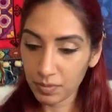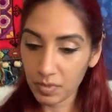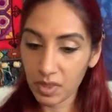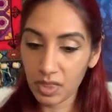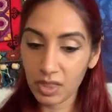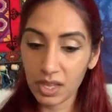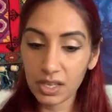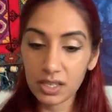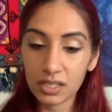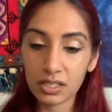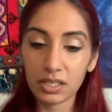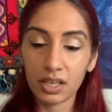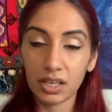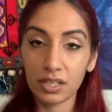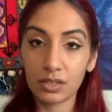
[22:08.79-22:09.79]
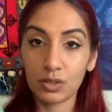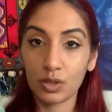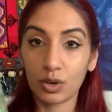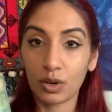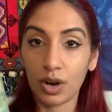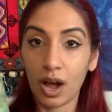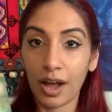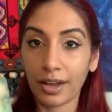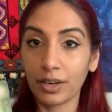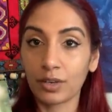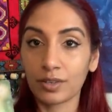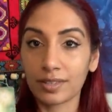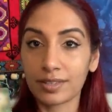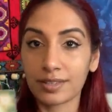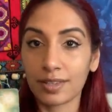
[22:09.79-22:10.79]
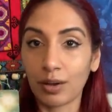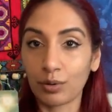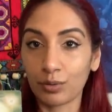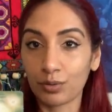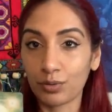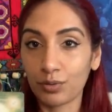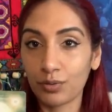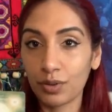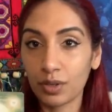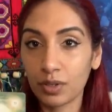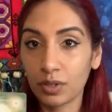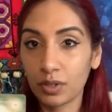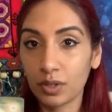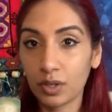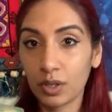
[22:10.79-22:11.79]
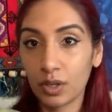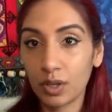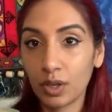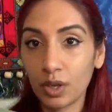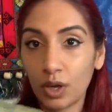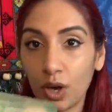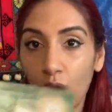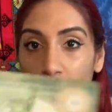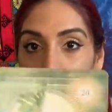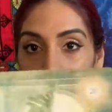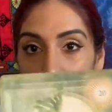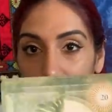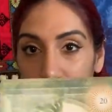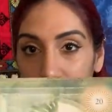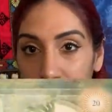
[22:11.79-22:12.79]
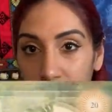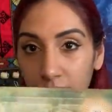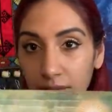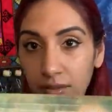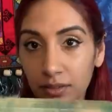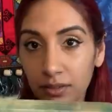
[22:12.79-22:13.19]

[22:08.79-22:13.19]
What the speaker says: This is your higher self calling you.